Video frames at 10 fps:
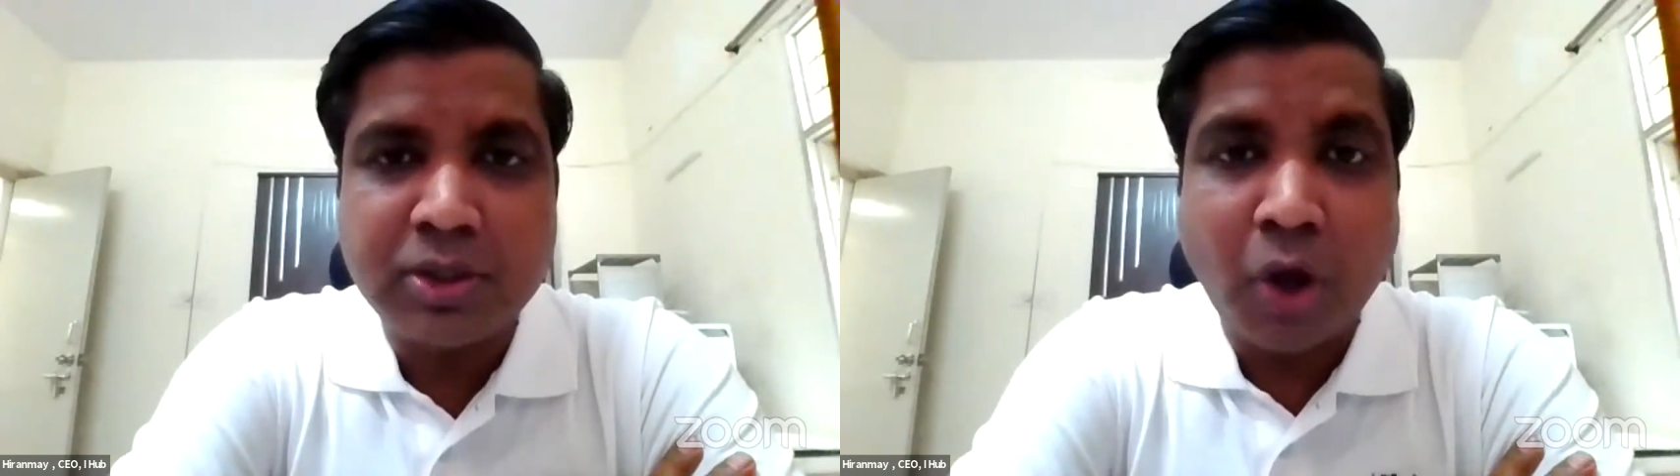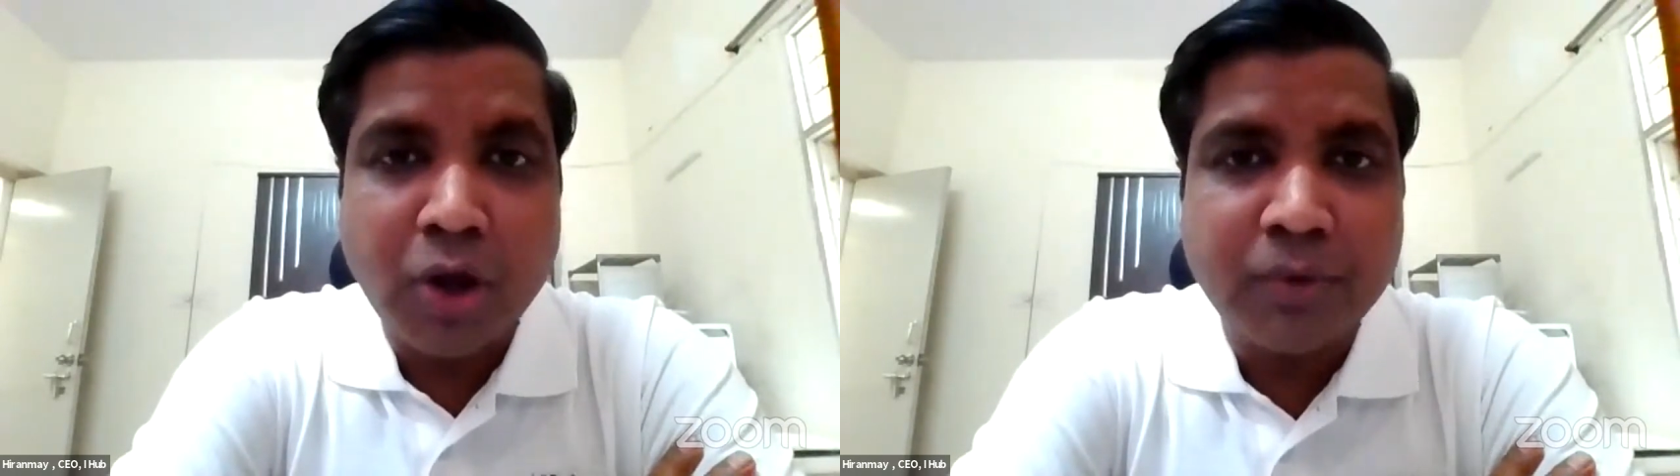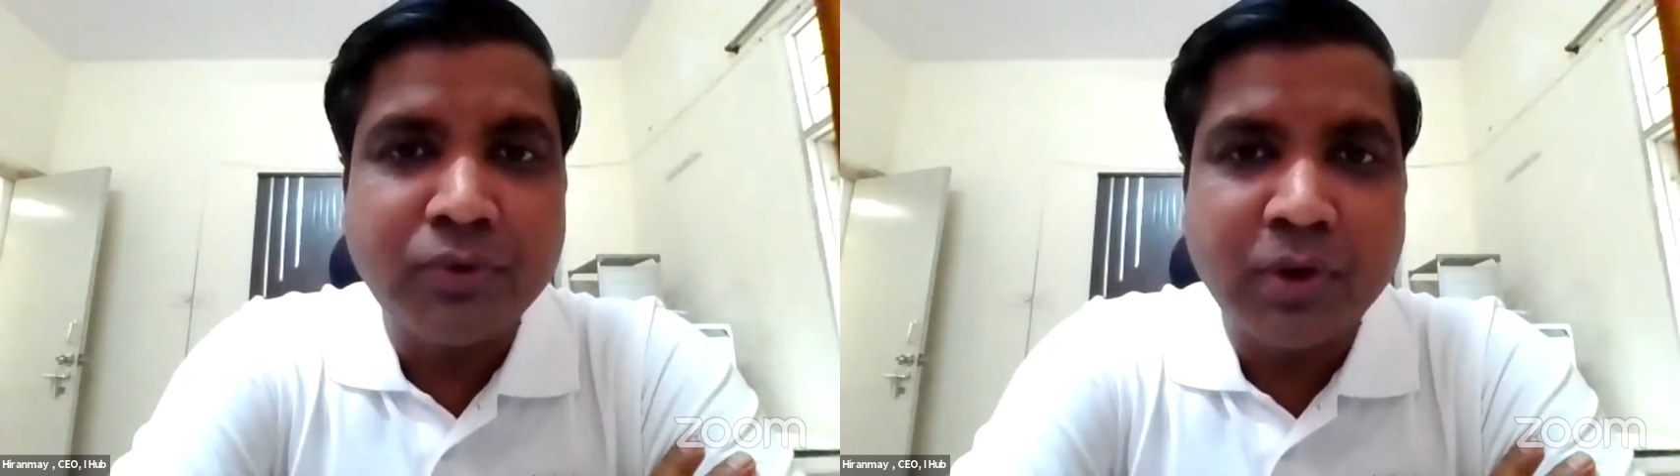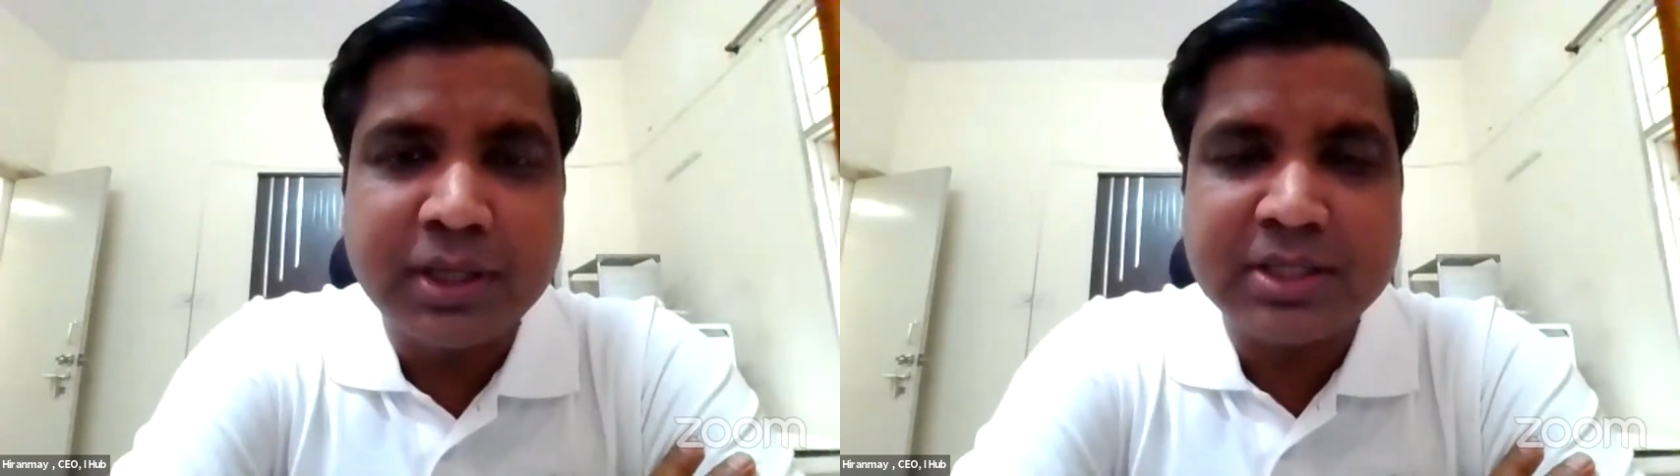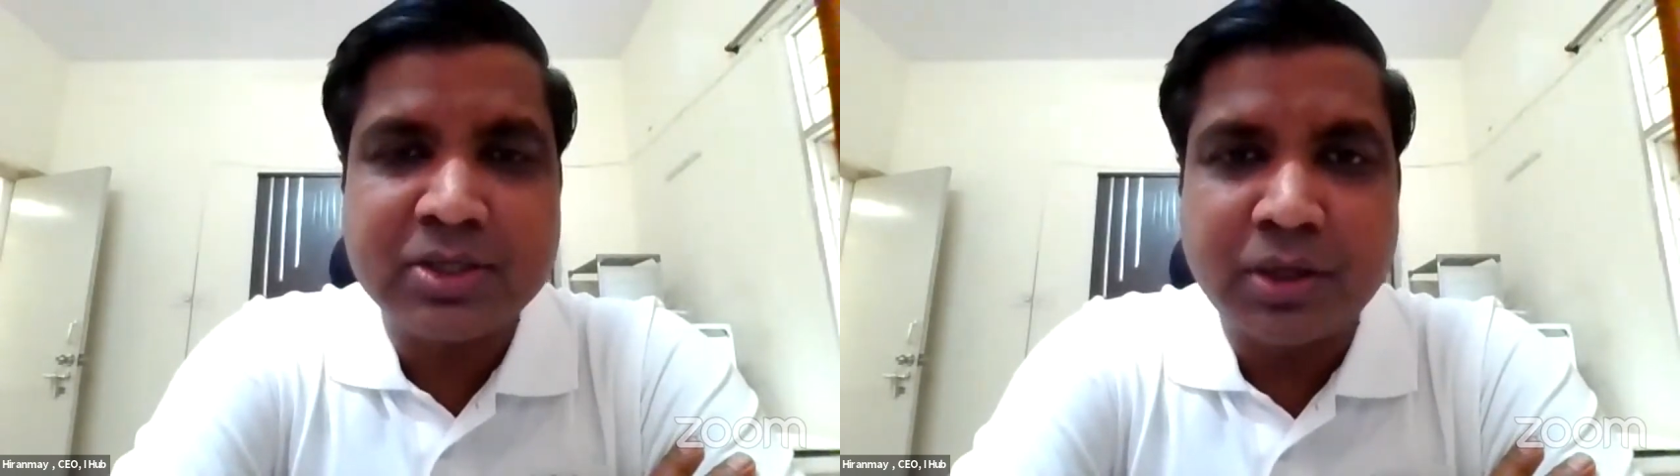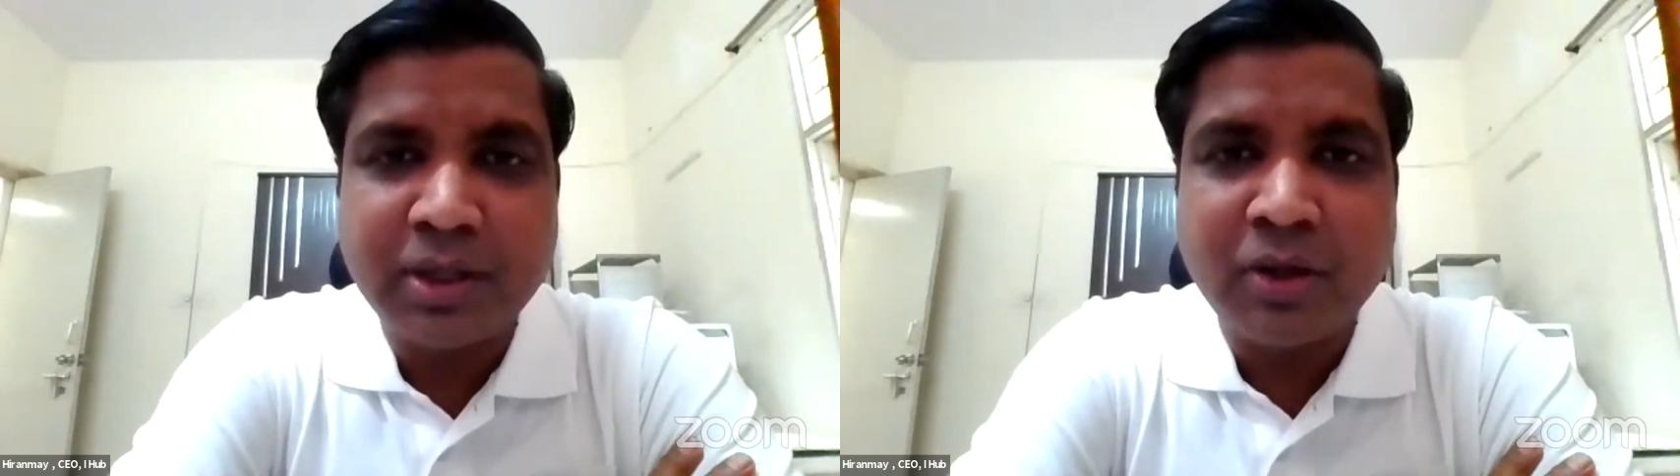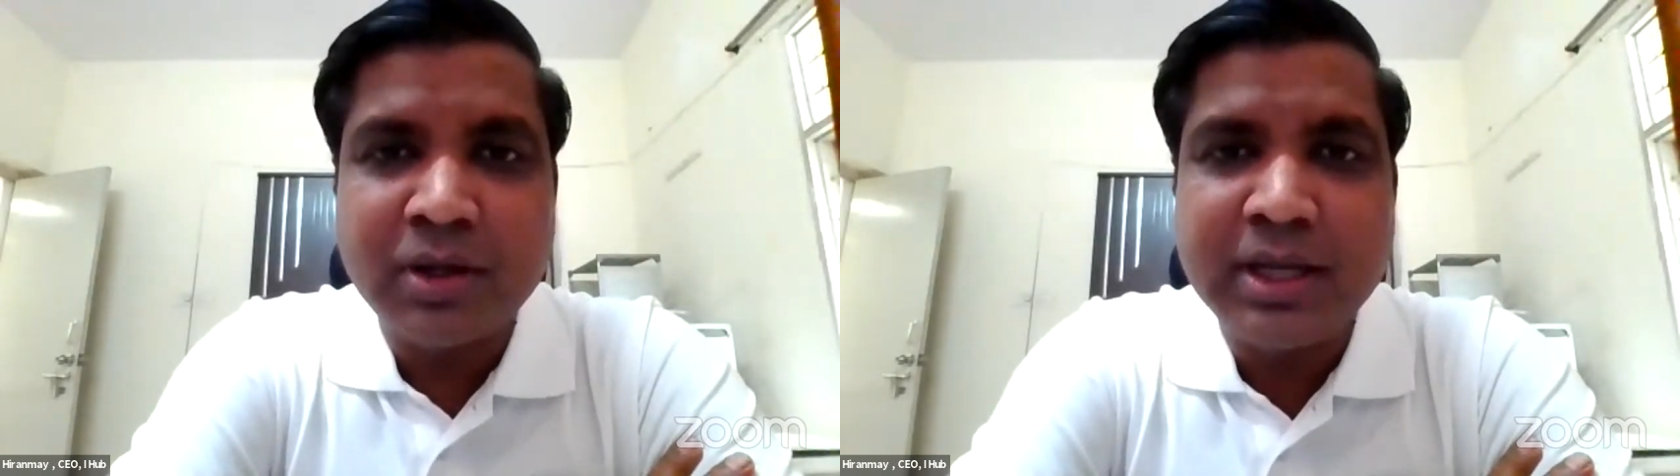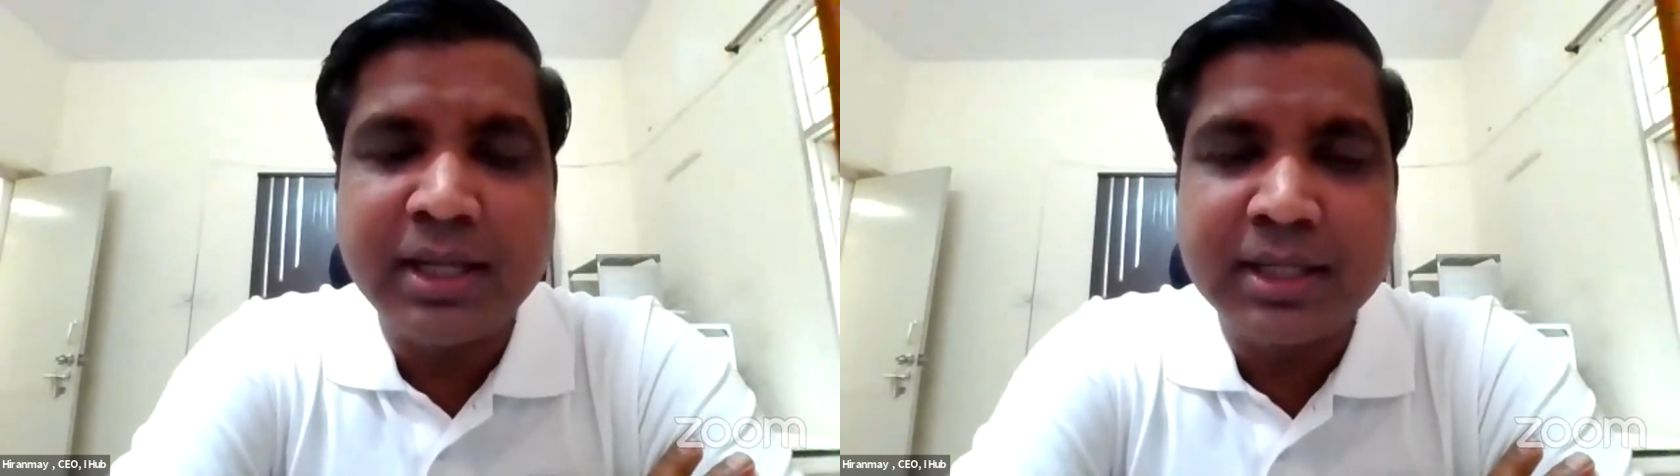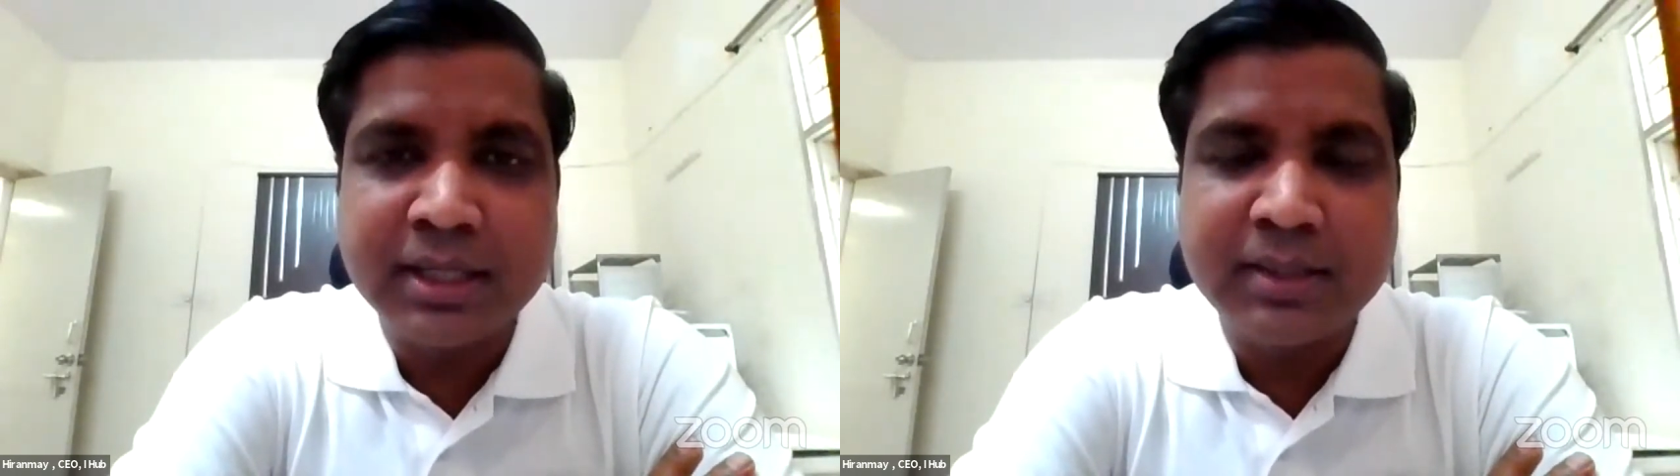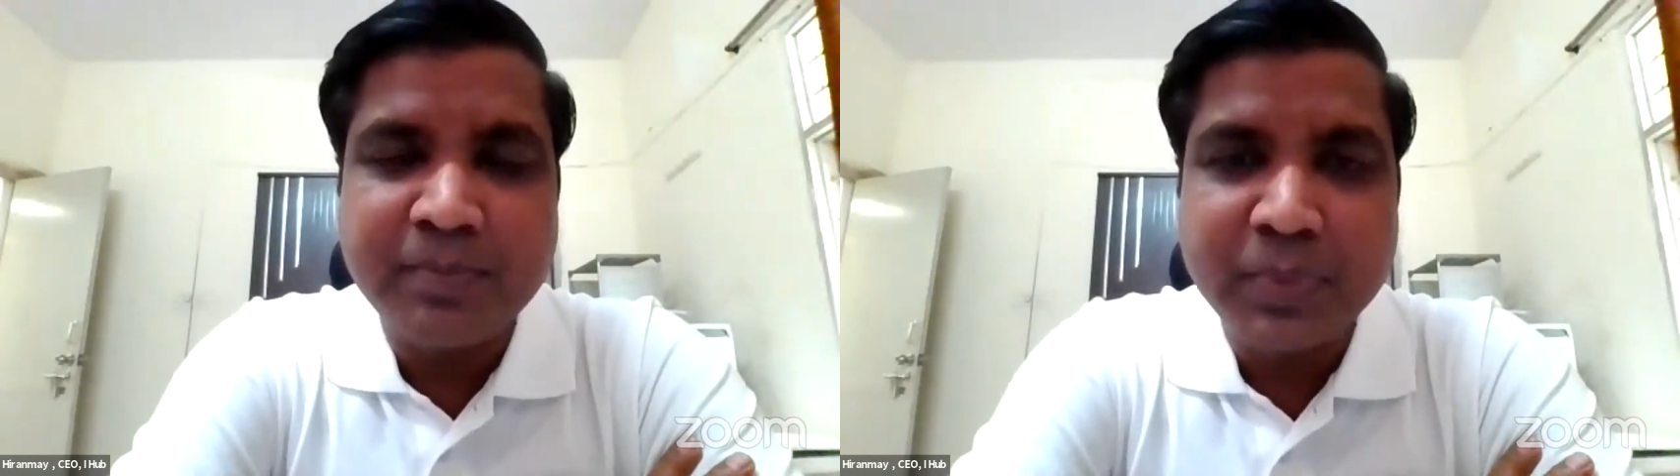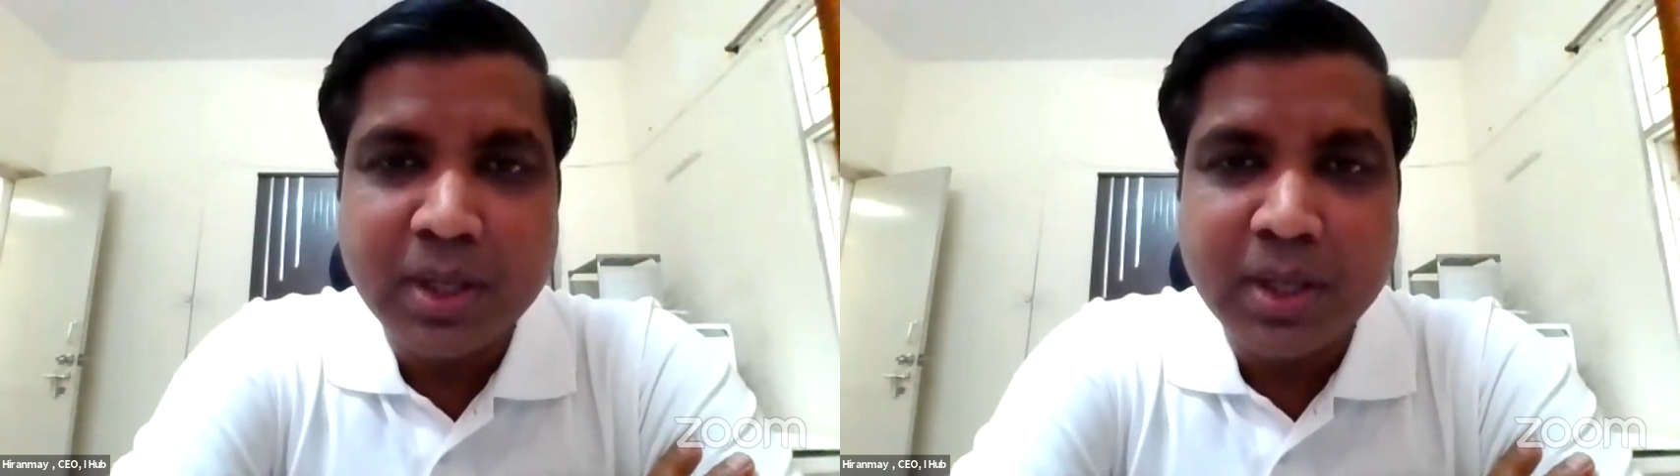tug of war is not only in the